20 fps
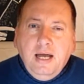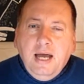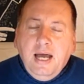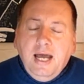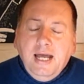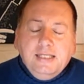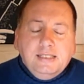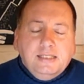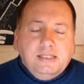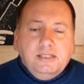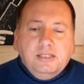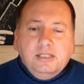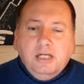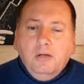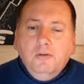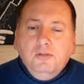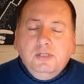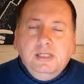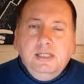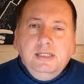It's
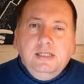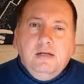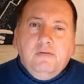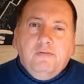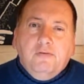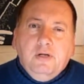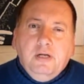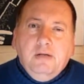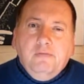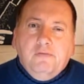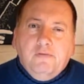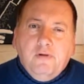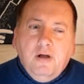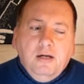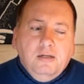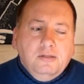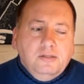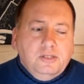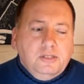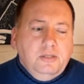totally different in
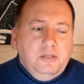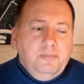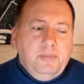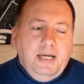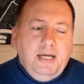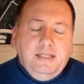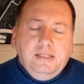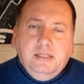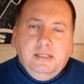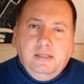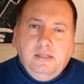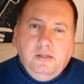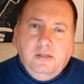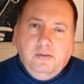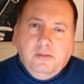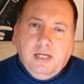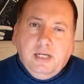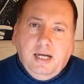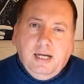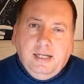France compared to the
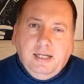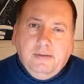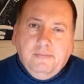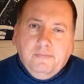UK.